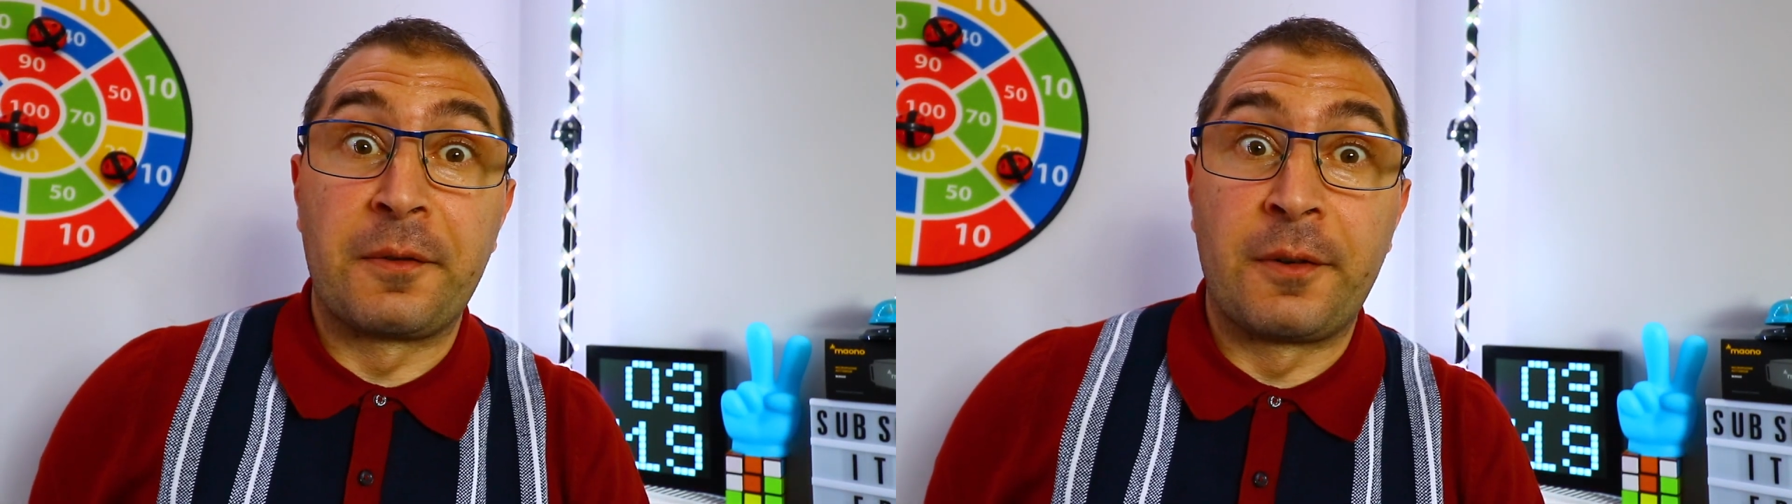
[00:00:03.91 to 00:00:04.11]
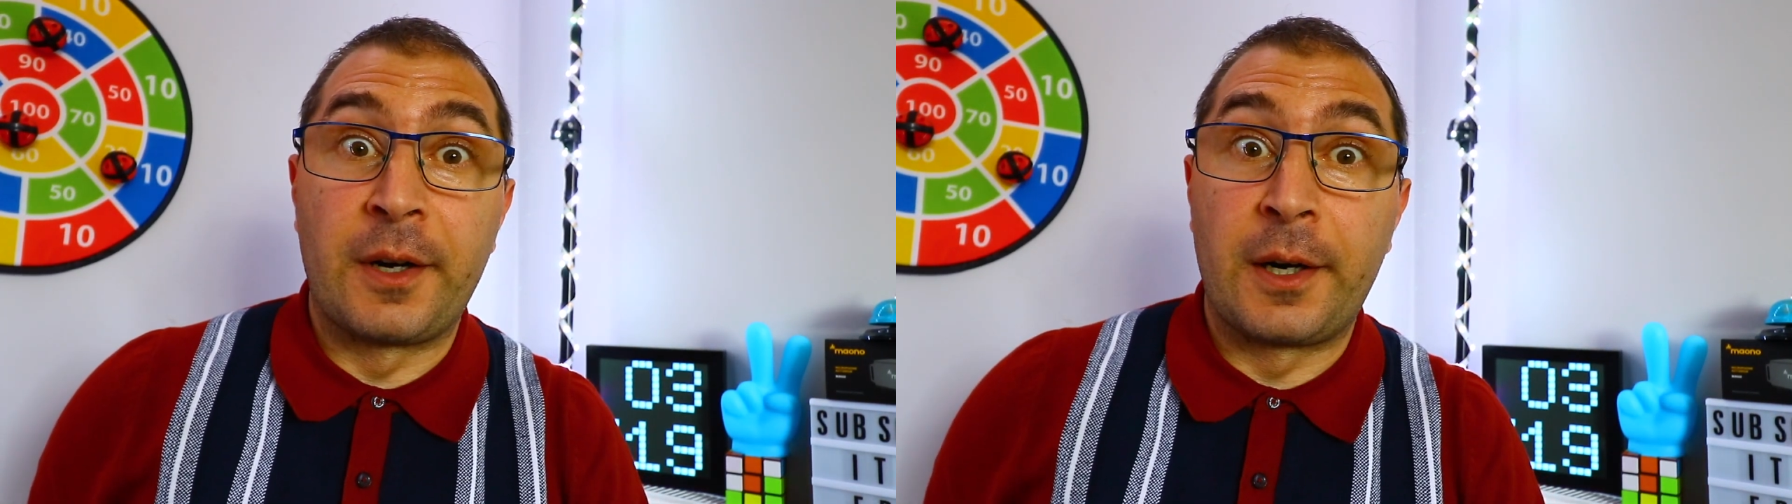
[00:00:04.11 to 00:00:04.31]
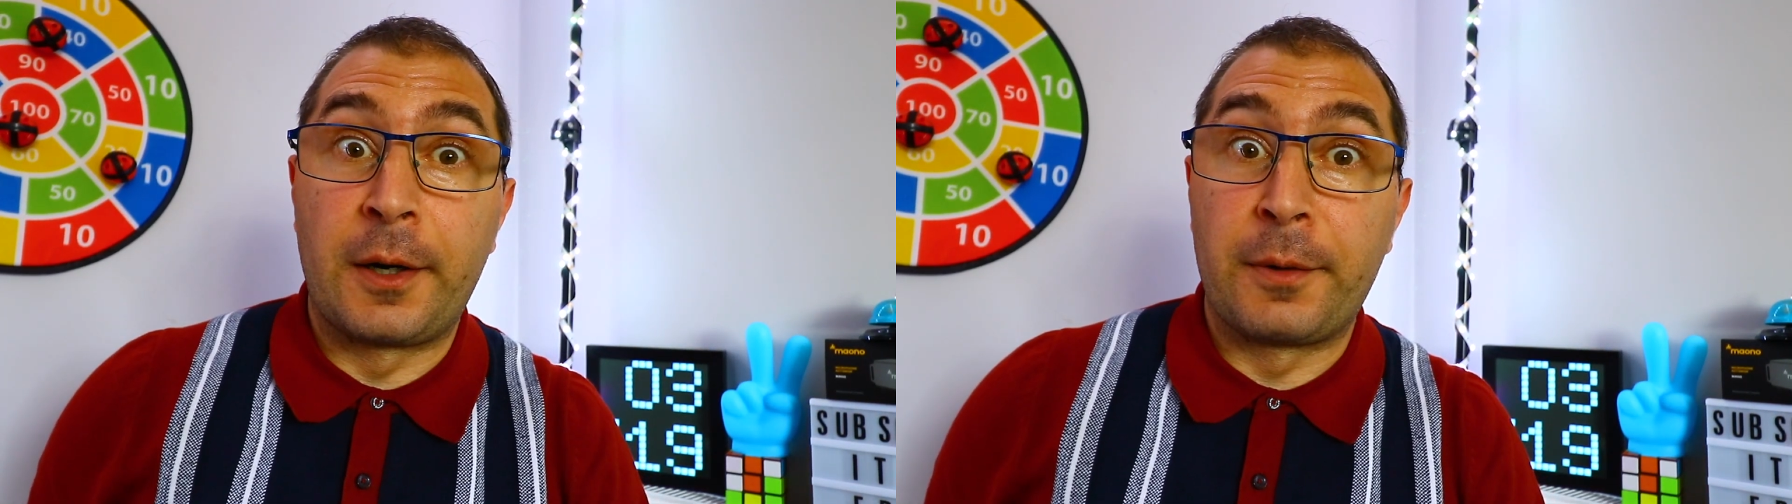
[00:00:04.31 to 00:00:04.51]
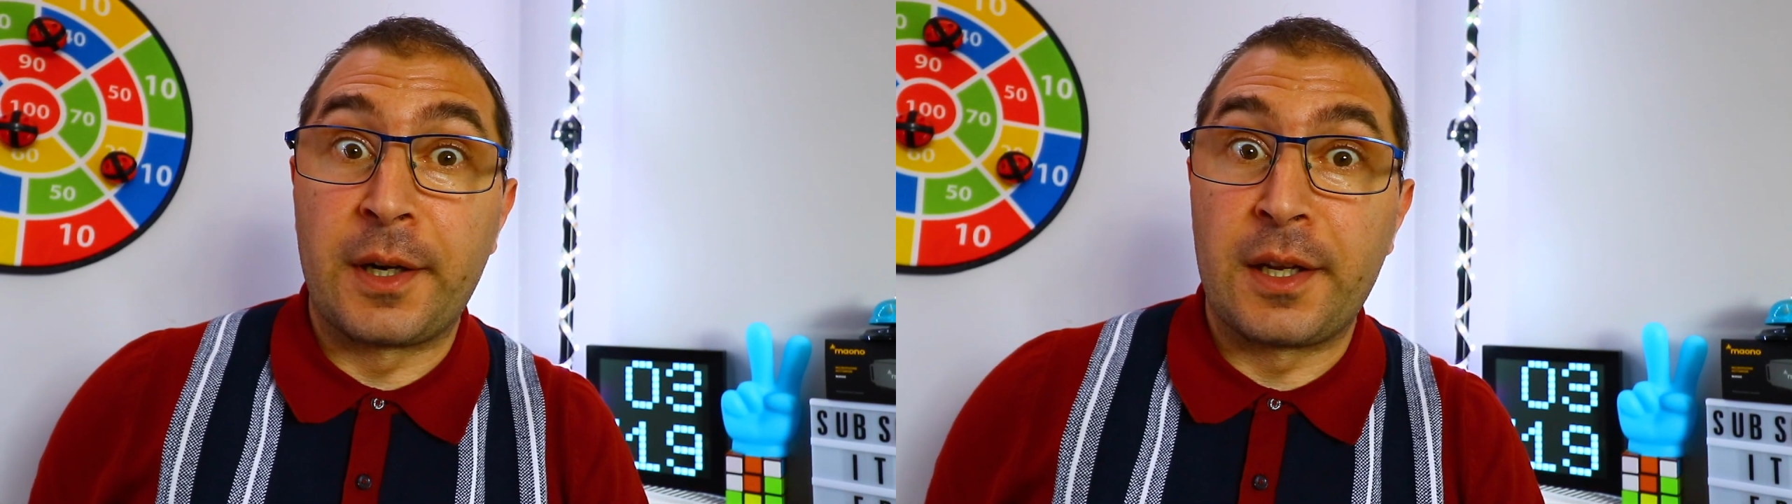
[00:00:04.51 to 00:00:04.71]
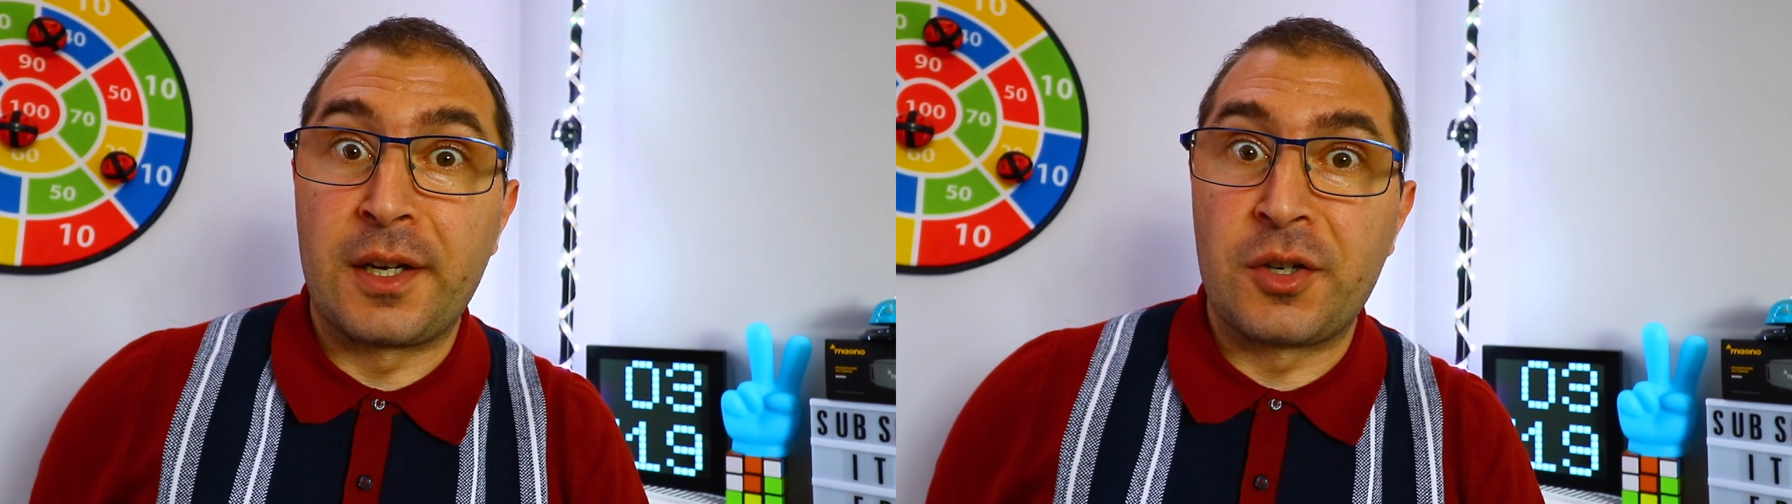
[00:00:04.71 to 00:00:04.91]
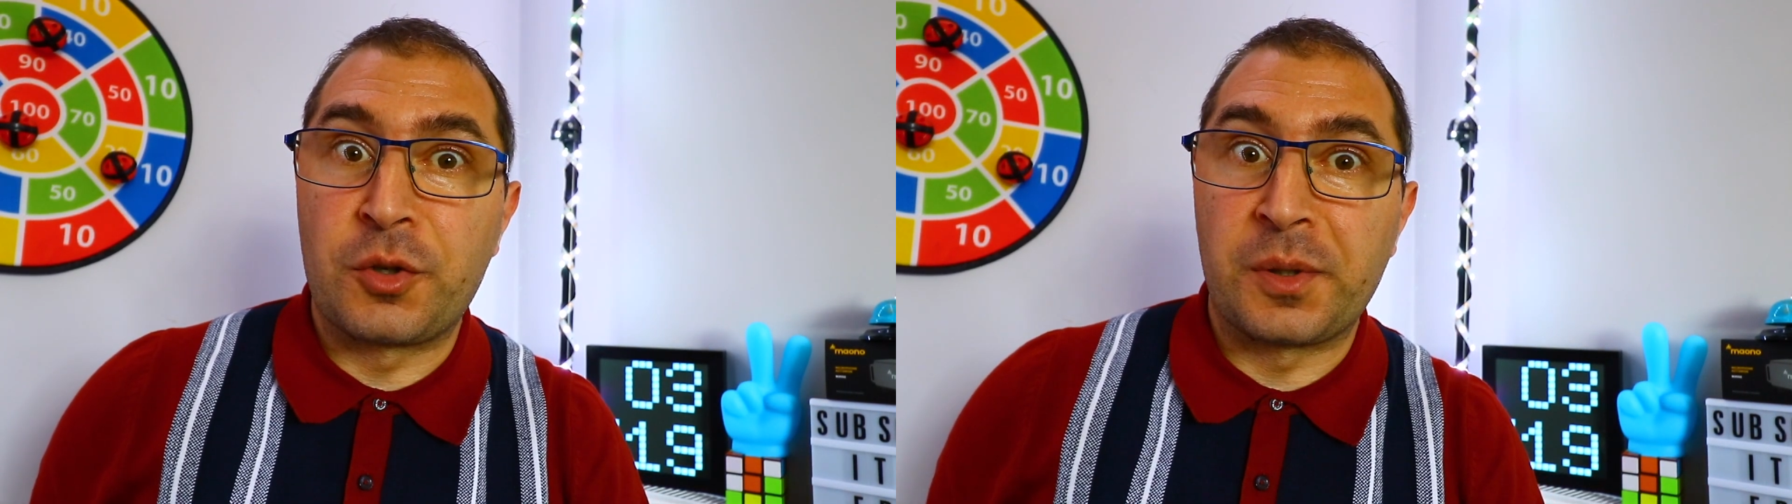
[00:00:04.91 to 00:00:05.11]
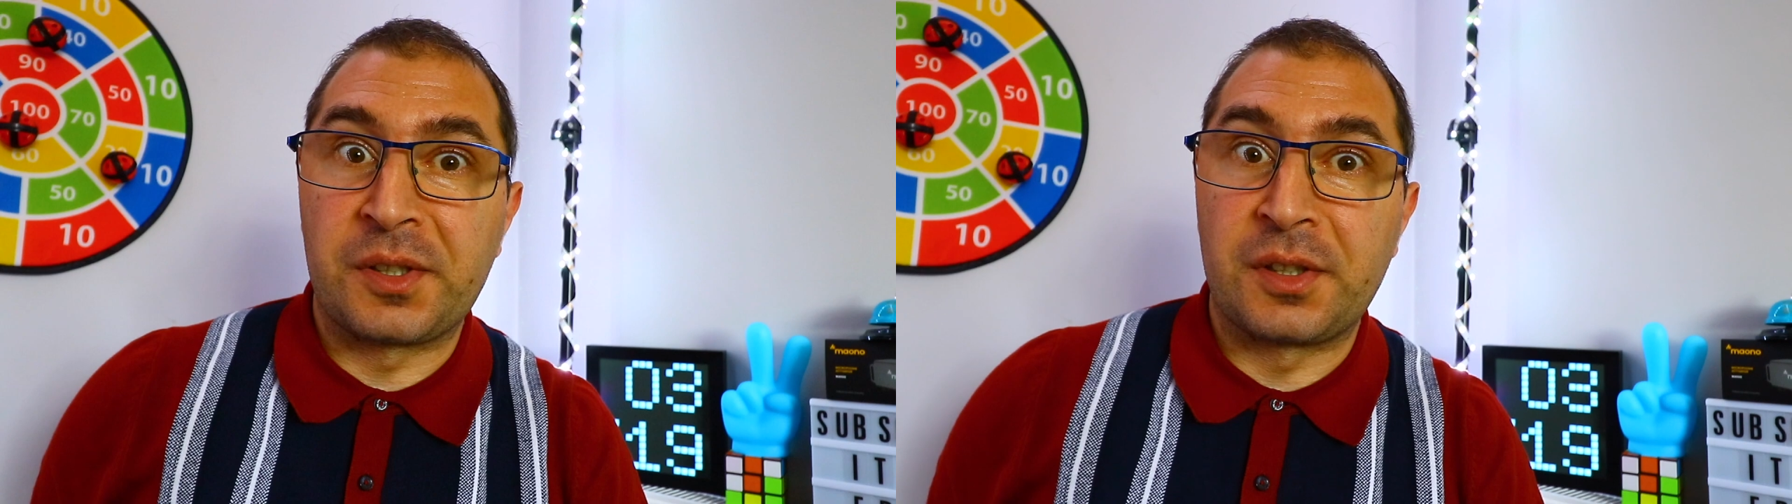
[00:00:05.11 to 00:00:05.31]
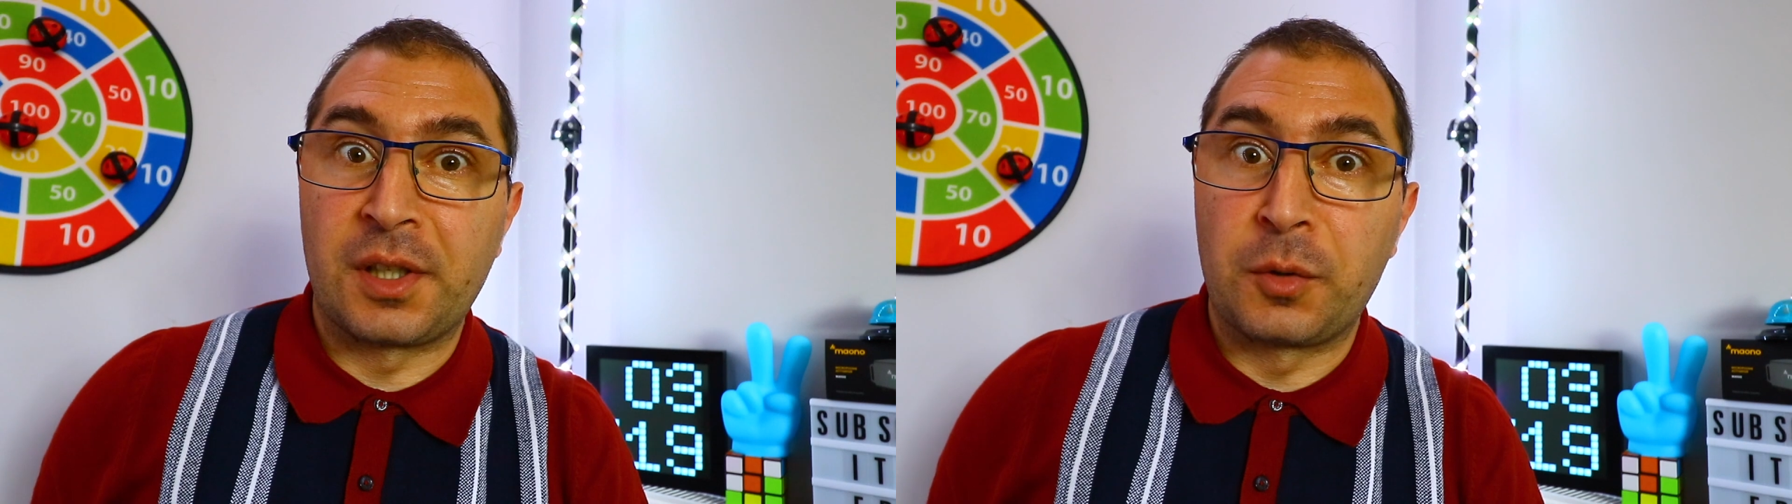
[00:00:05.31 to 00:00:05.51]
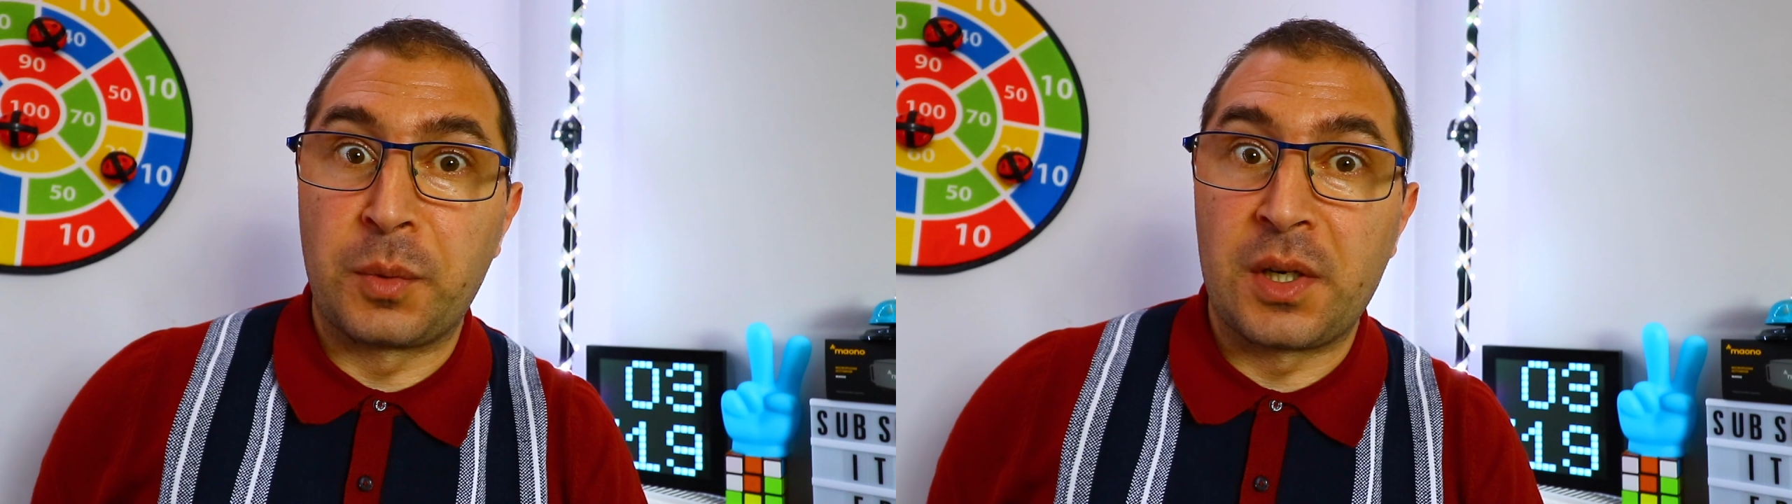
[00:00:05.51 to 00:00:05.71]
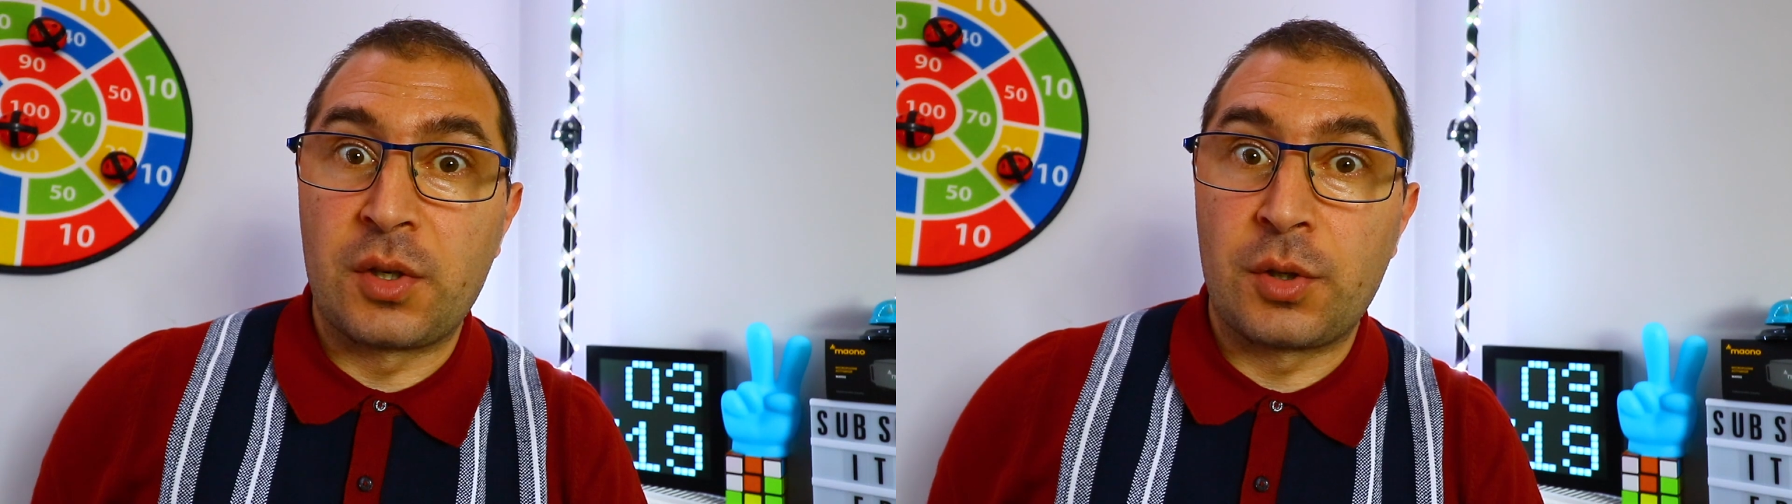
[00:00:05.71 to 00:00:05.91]
very interesting
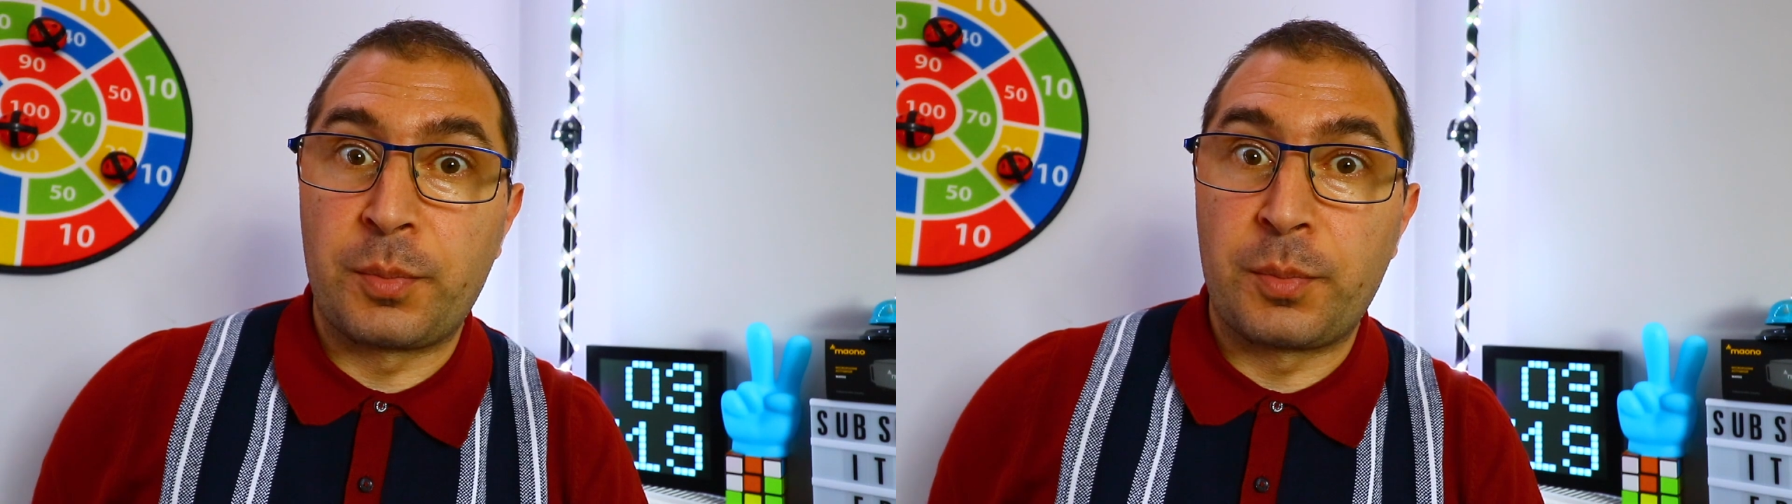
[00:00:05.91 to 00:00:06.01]
which